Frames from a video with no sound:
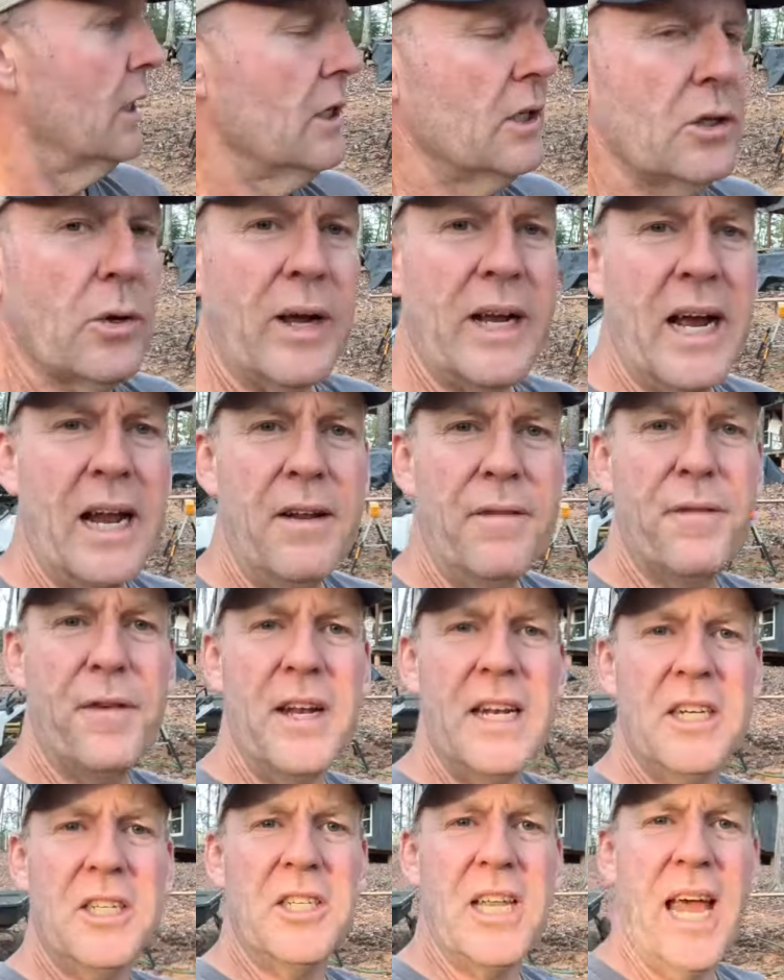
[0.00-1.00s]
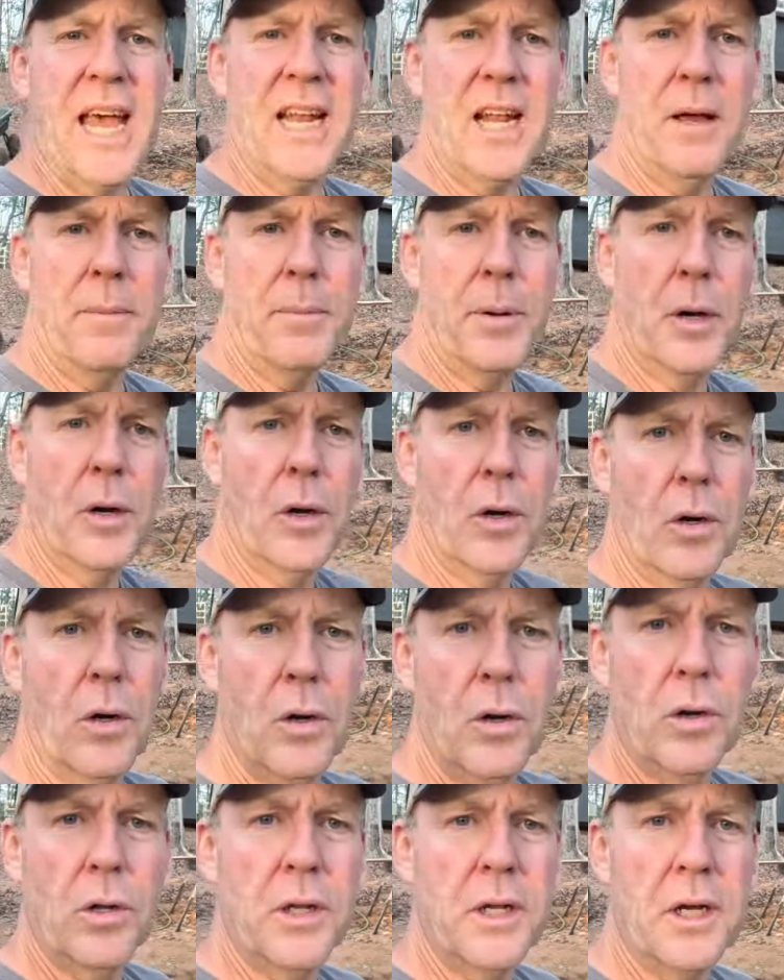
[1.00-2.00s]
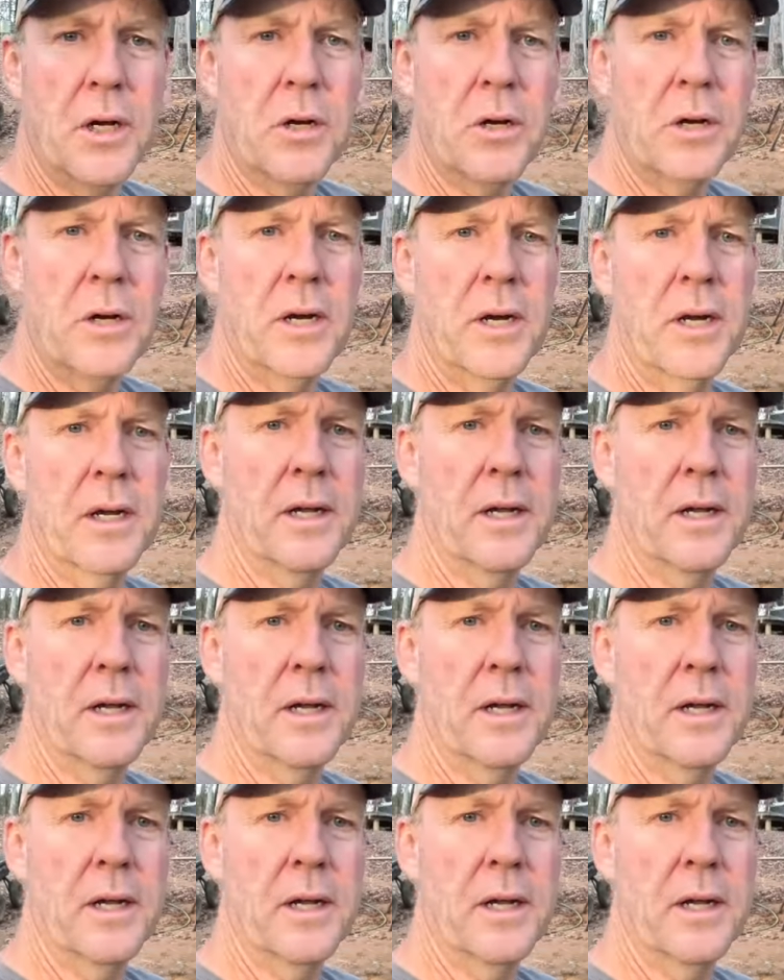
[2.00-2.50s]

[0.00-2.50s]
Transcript: So I kind of finished that up earlier